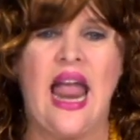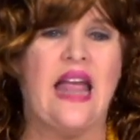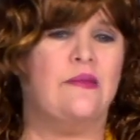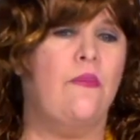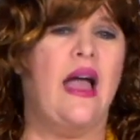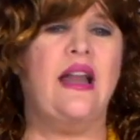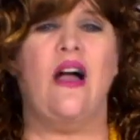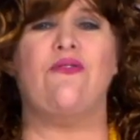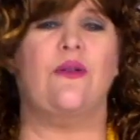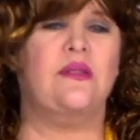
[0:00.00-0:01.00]
is made
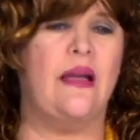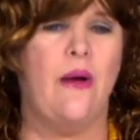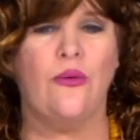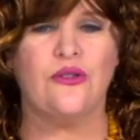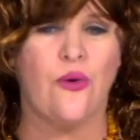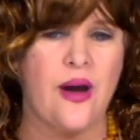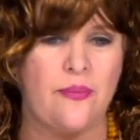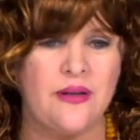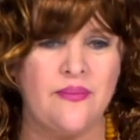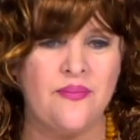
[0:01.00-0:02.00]
up from some old
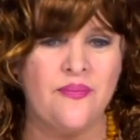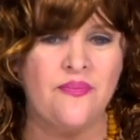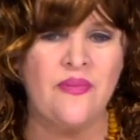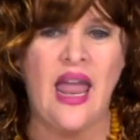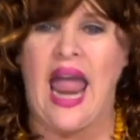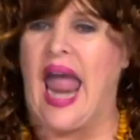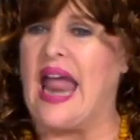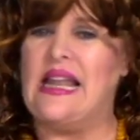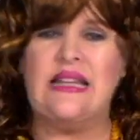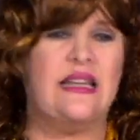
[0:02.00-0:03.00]
script.
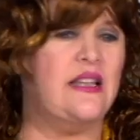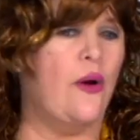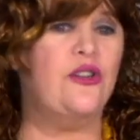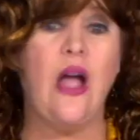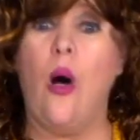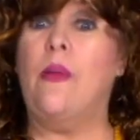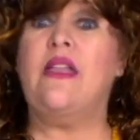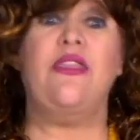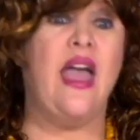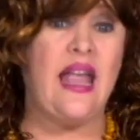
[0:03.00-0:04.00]
And listen, don't y'all be
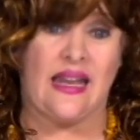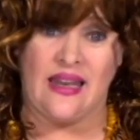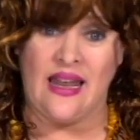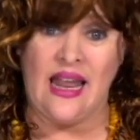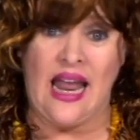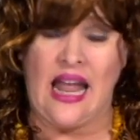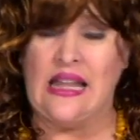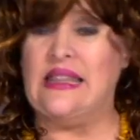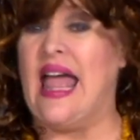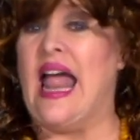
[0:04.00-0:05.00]
thinking
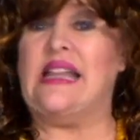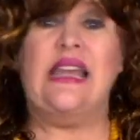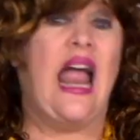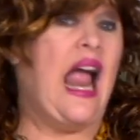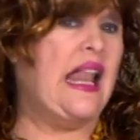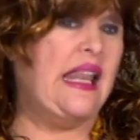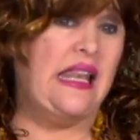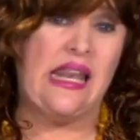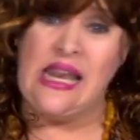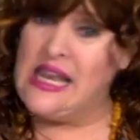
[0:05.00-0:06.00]
that,
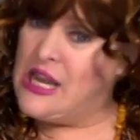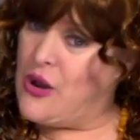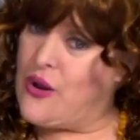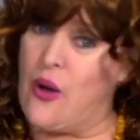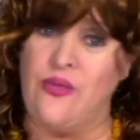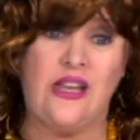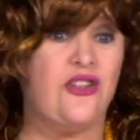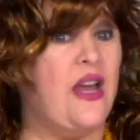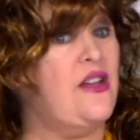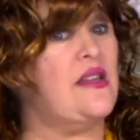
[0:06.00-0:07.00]
you know, that
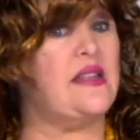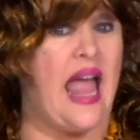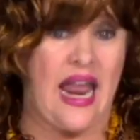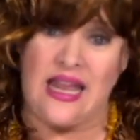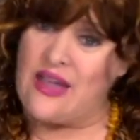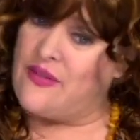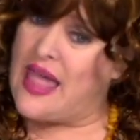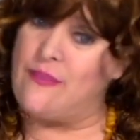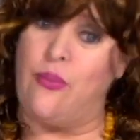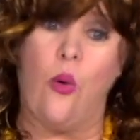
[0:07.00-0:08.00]
she just ain't giving
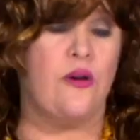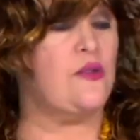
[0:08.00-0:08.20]
that poor,